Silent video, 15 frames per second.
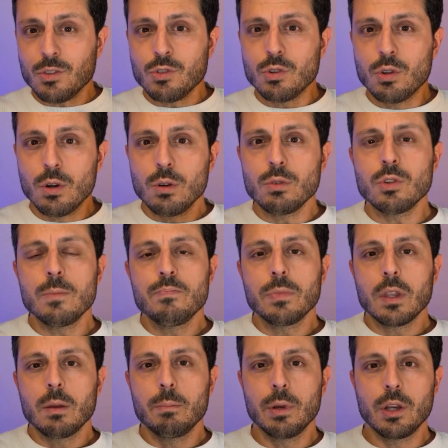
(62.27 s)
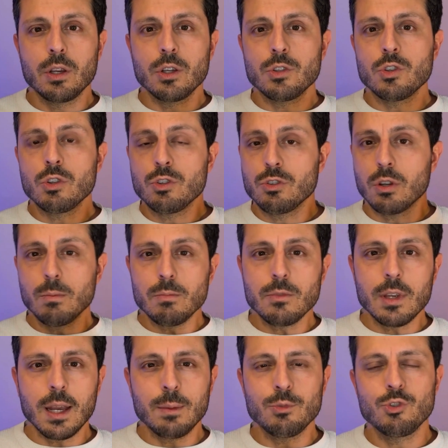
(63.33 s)
code because
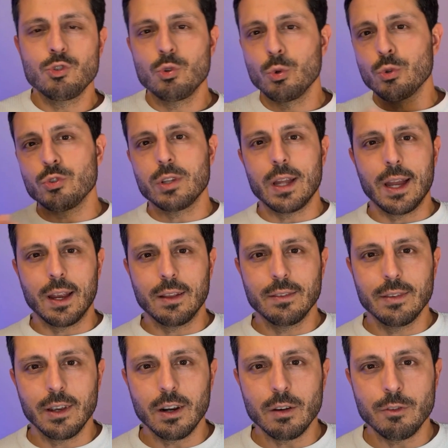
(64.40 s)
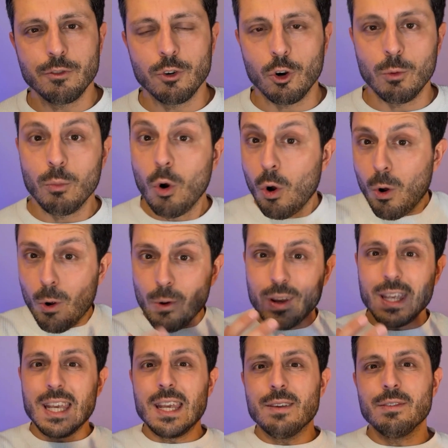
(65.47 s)
sometimes tools like Terraform or
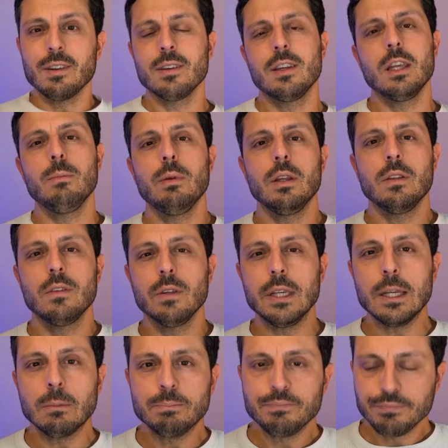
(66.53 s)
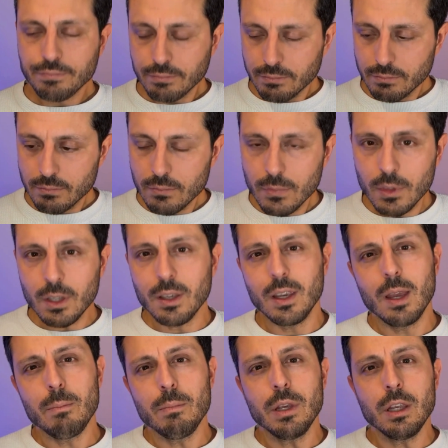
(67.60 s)
even dbt
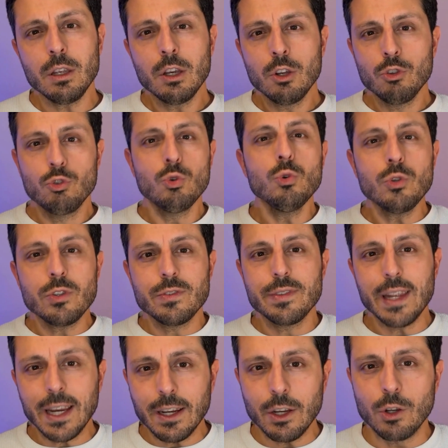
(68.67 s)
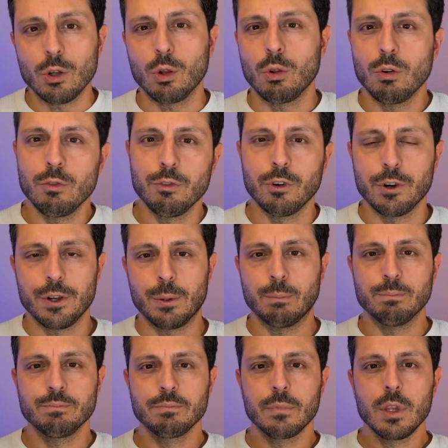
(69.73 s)
can be too technical for them.
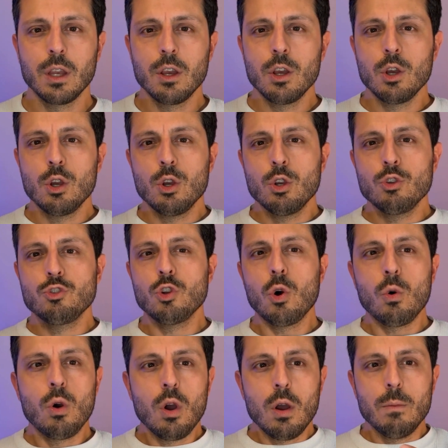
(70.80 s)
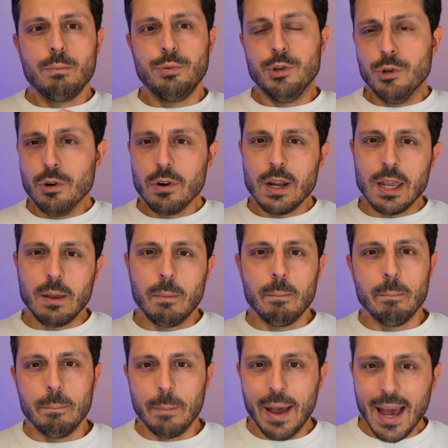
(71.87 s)
So purely
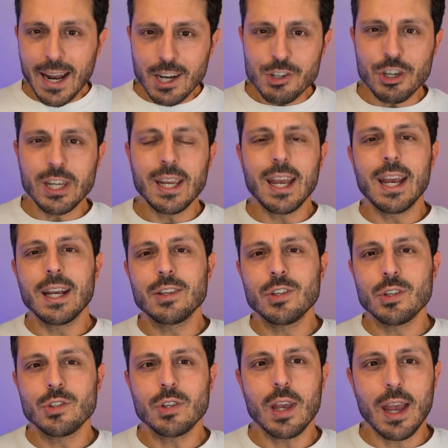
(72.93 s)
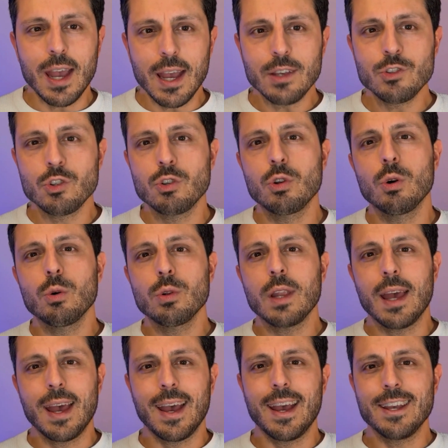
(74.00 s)
managing access as code
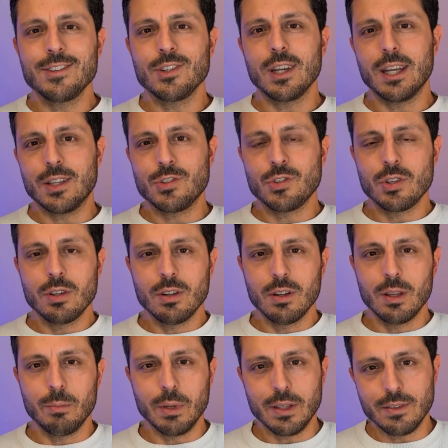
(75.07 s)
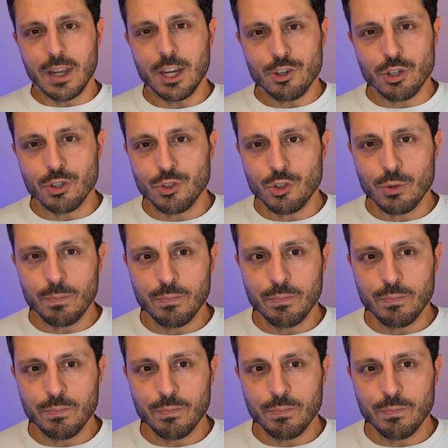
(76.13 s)
has its limitations.